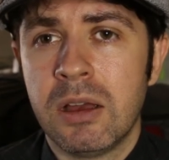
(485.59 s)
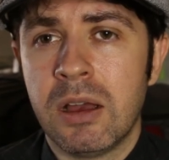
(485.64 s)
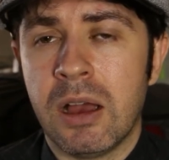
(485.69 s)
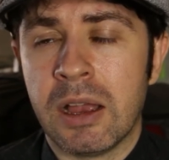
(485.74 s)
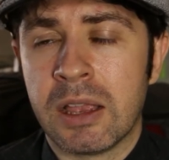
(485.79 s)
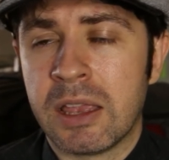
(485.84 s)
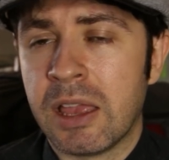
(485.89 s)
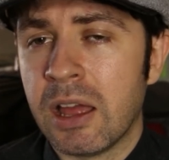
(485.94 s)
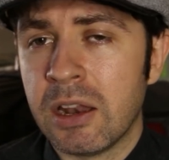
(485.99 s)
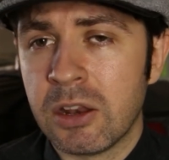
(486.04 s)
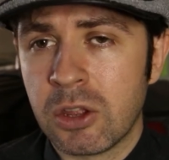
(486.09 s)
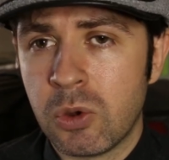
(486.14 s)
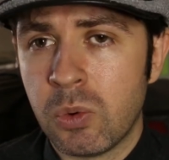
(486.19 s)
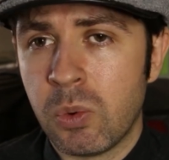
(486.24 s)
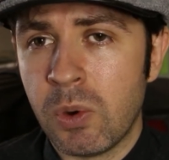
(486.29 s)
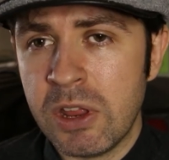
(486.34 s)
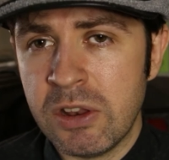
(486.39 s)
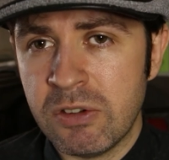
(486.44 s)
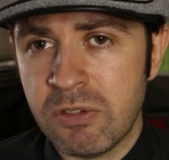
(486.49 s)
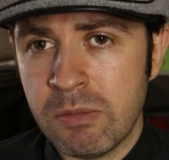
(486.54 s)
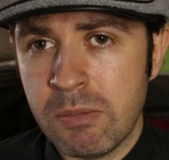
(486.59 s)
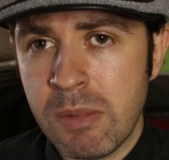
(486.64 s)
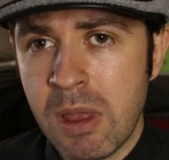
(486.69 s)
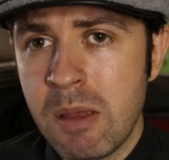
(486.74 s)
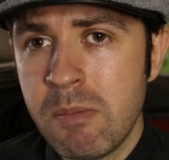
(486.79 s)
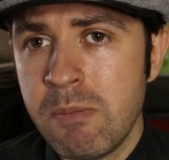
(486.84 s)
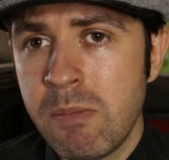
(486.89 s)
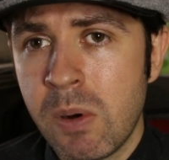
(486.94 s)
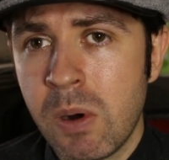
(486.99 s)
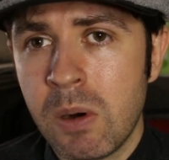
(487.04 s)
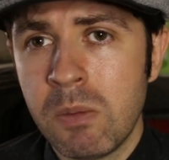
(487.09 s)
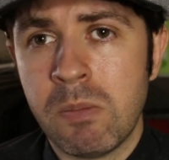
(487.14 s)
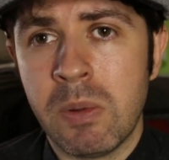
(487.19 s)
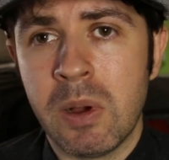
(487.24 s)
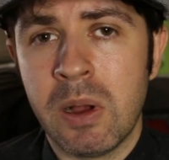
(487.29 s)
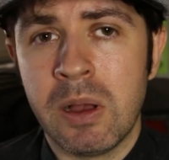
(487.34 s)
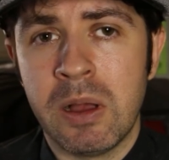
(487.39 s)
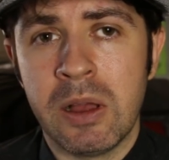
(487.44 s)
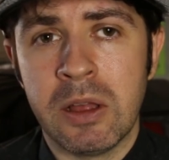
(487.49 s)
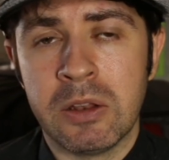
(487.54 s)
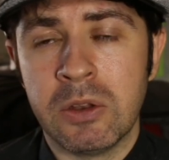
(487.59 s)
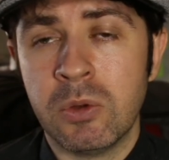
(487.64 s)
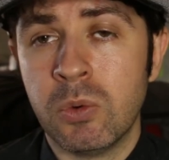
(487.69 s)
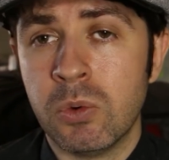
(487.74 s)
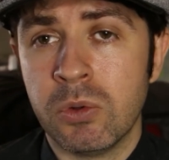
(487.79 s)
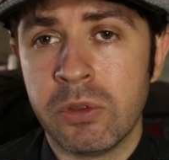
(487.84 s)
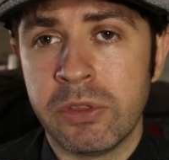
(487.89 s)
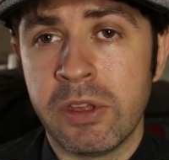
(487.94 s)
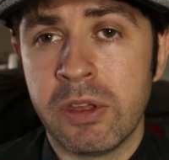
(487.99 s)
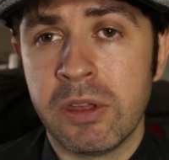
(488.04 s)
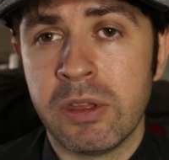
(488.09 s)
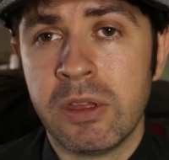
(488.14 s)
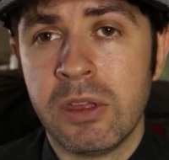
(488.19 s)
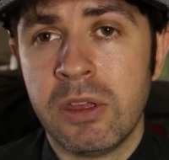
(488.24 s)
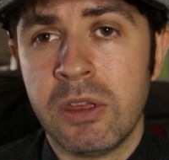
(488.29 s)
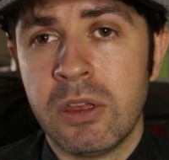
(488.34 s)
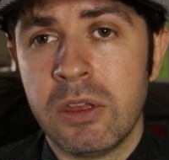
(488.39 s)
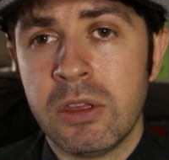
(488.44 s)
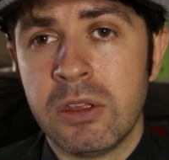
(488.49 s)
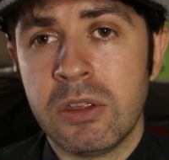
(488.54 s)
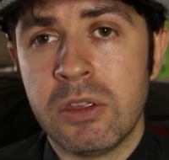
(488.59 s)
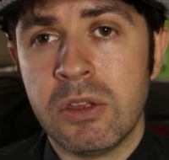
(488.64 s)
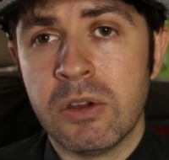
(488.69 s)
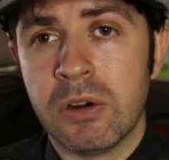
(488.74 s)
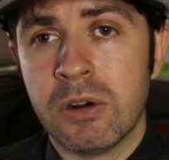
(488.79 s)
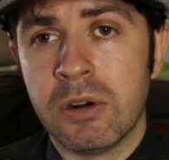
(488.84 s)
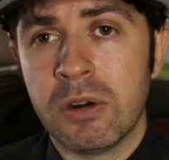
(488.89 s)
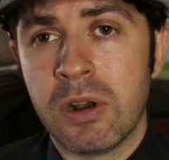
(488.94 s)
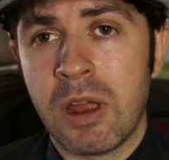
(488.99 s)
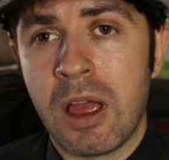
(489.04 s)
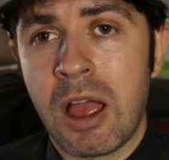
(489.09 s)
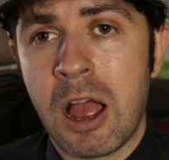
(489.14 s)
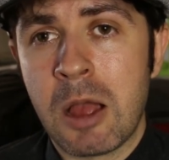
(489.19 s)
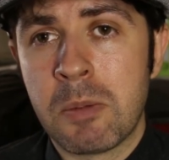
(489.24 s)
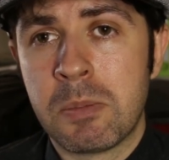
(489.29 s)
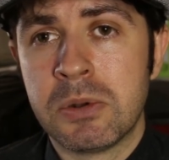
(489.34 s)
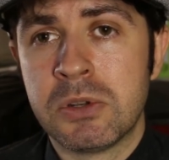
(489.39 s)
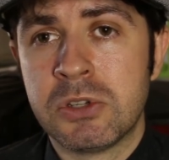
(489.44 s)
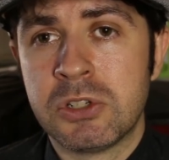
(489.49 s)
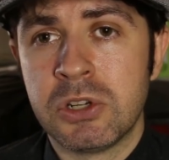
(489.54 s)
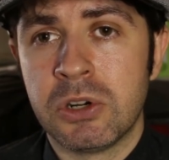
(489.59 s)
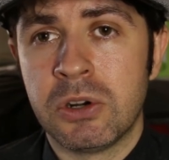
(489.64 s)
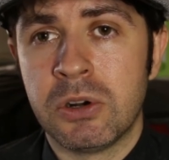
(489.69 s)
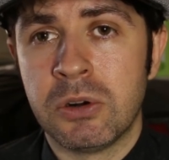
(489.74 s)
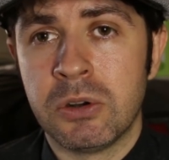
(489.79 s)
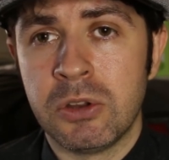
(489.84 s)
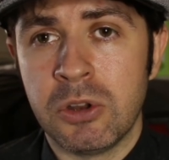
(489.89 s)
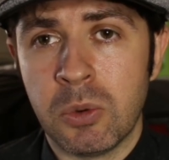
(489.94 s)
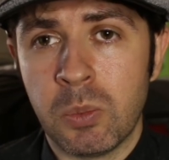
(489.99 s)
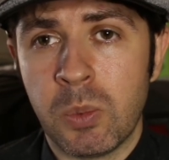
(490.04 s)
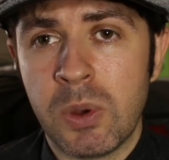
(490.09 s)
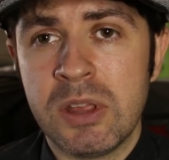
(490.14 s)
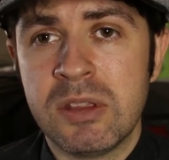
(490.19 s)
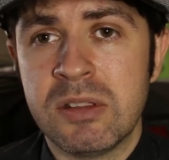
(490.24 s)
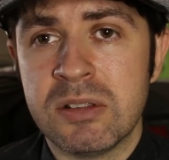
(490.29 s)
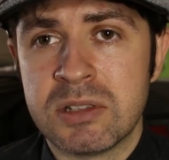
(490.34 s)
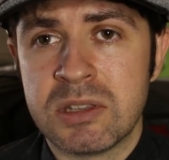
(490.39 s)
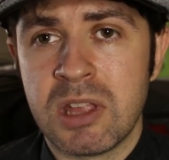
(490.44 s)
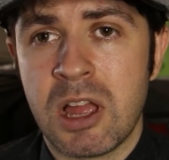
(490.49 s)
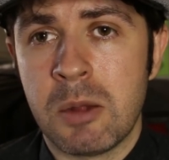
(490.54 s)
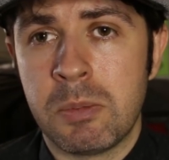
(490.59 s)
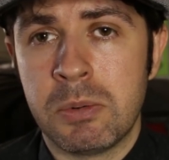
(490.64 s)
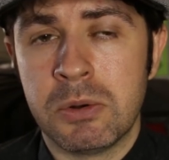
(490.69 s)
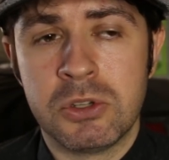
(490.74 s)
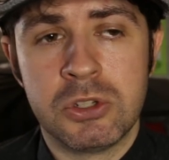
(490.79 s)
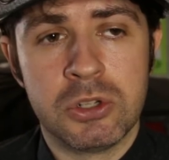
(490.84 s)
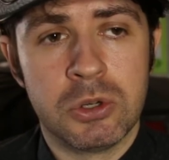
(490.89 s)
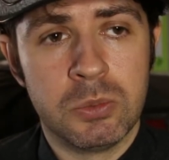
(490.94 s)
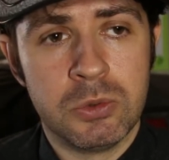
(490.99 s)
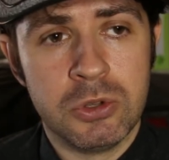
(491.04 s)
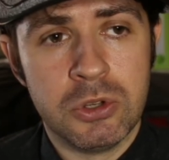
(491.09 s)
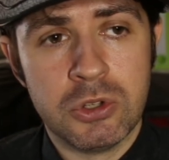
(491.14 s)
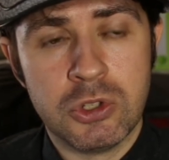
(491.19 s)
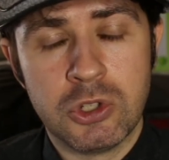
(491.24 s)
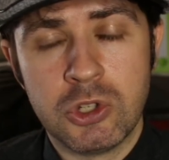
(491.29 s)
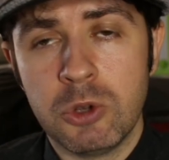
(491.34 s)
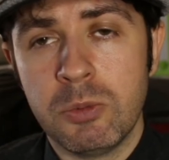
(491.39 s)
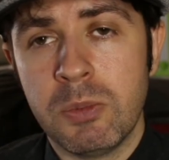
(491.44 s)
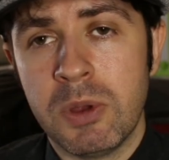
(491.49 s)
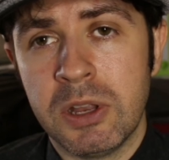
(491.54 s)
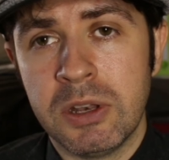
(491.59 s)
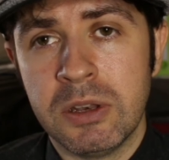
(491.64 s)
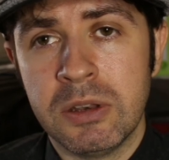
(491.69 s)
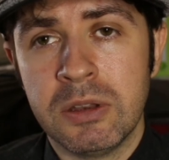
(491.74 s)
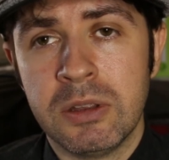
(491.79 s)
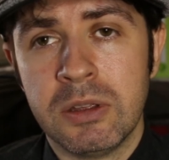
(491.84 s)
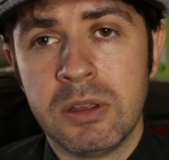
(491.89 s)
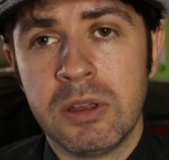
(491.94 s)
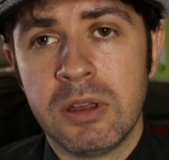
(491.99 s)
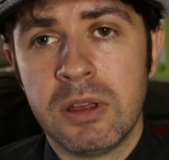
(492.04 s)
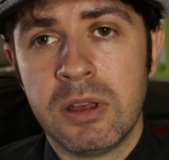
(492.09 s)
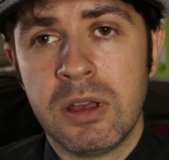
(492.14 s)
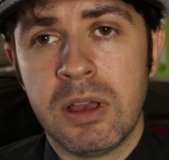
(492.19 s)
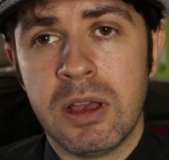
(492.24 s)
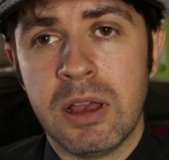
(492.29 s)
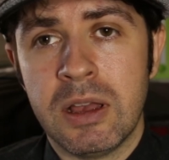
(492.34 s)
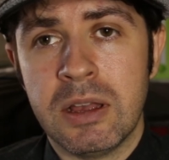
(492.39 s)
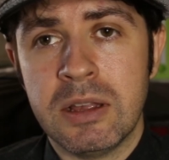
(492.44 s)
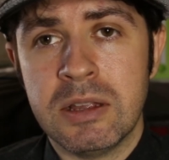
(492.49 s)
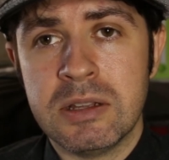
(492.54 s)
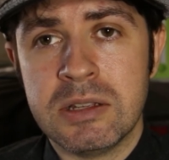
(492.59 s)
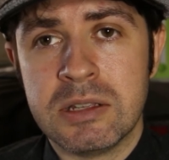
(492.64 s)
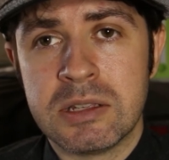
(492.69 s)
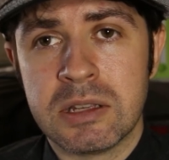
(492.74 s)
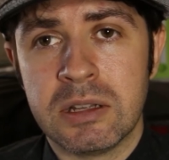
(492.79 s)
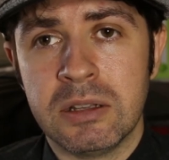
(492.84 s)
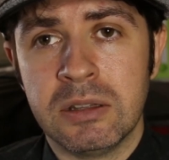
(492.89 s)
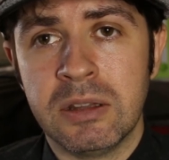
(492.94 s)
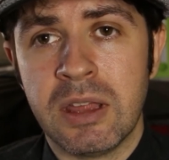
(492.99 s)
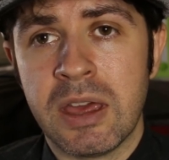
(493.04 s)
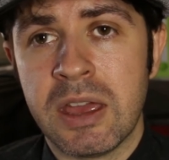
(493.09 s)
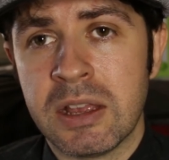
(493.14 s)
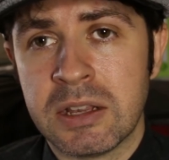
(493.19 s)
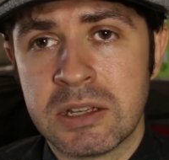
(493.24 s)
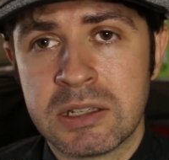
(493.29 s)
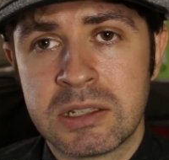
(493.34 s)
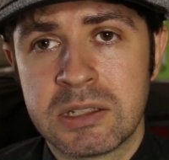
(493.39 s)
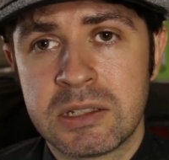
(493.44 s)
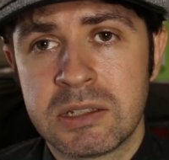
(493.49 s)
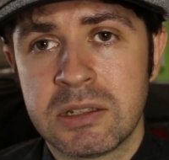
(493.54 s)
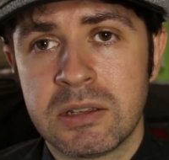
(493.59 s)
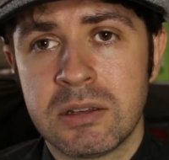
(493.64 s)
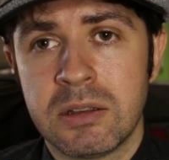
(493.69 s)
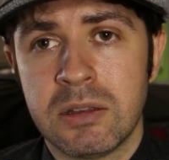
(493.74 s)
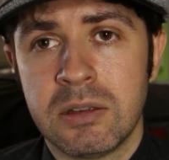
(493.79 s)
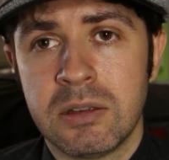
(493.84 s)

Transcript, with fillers: I can't quite remember, but I know that your aperture, your widest aperture when you zoom in is less